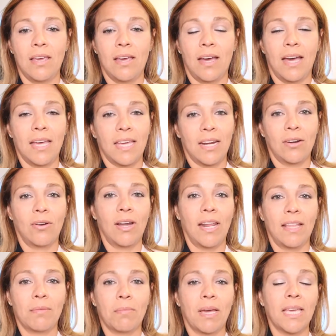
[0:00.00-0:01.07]
I cannot
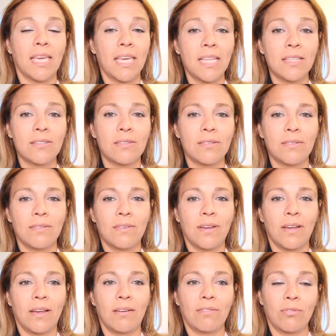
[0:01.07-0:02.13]
let my kids,
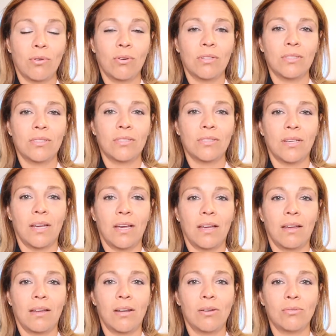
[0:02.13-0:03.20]
of course,
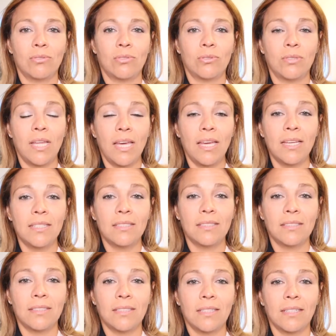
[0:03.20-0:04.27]
lose 2
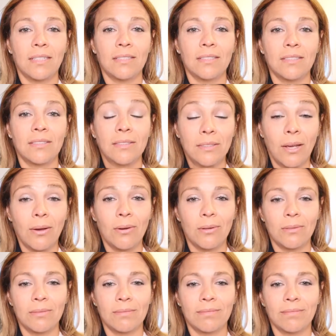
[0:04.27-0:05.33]
days,
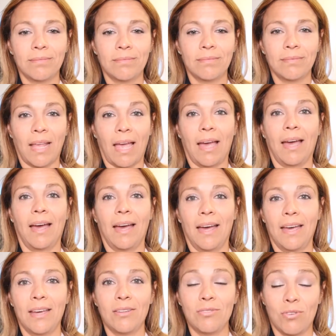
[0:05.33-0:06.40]
so
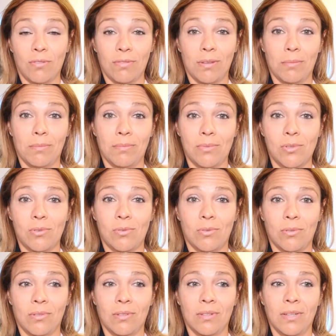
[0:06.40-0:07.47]
I drove them to
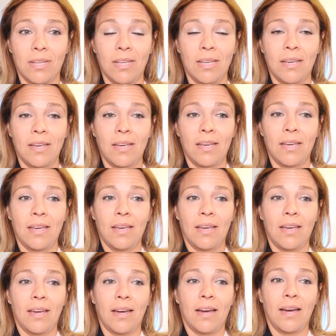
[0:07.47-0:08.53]
school.
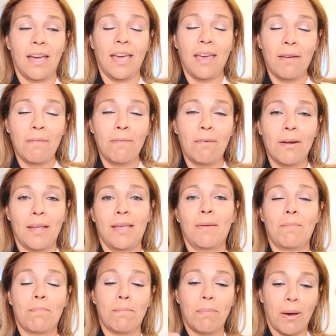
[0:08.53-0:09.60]

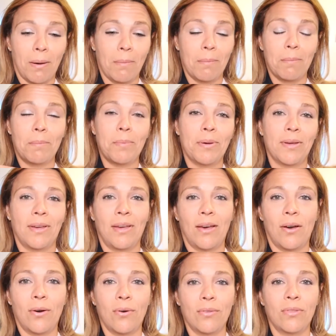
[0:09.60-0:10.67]
Every bump
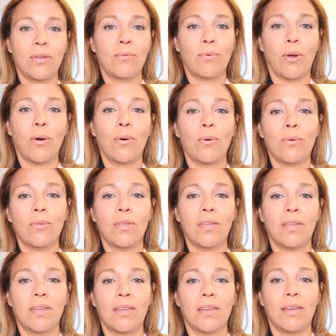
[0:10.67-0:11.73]
on the road,
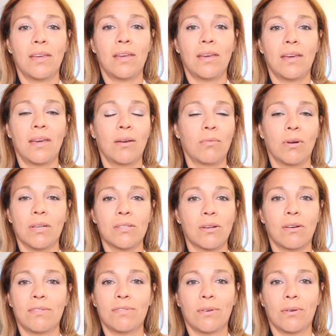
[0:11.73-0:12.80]
it was
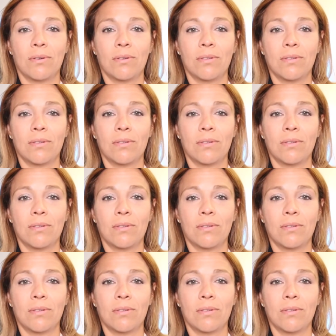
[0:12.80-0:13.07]
awful,